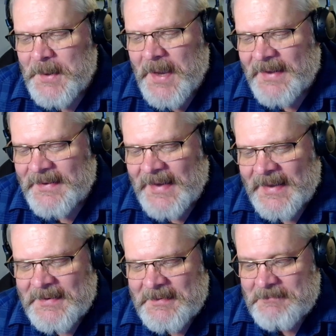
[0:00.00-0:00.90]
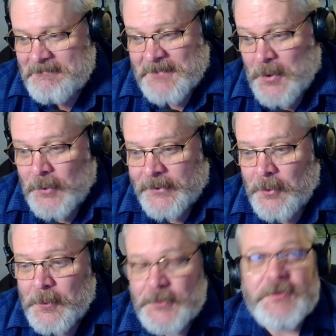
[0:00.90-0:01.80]
And all the
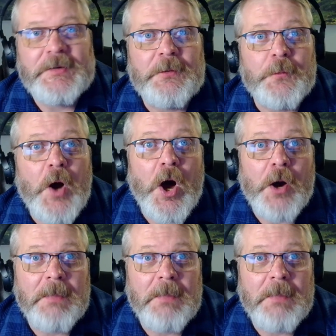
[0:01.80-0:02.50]
conclusions are wrong.